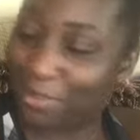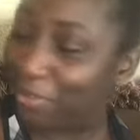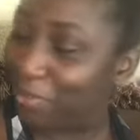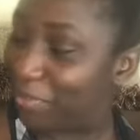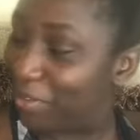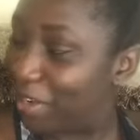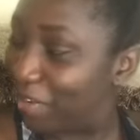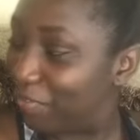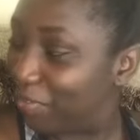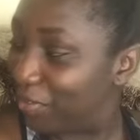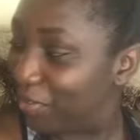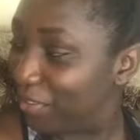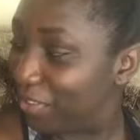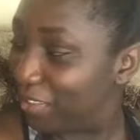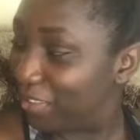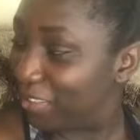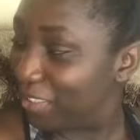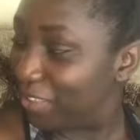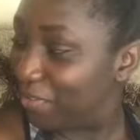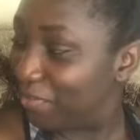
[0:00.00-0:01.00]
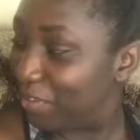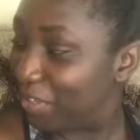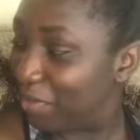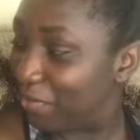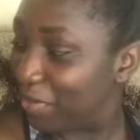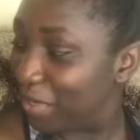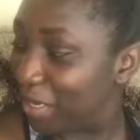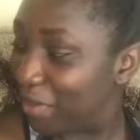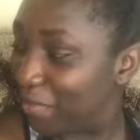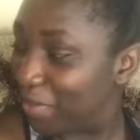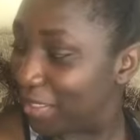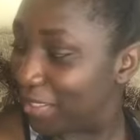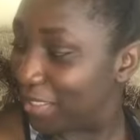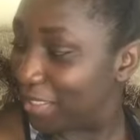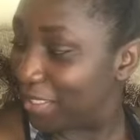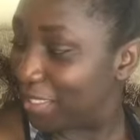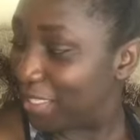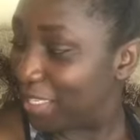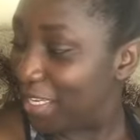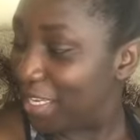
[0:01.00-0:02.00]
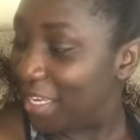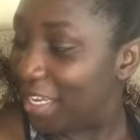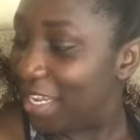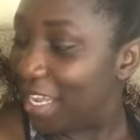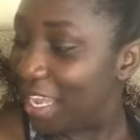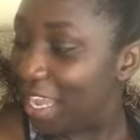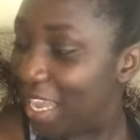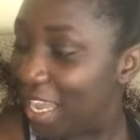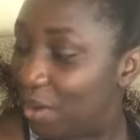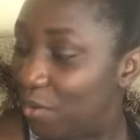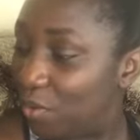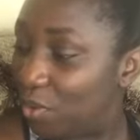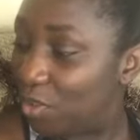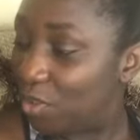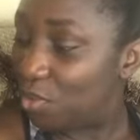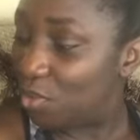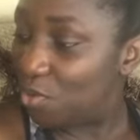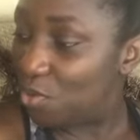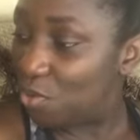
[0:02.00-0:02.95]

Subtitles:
go have a look and see if you can make it better. I want no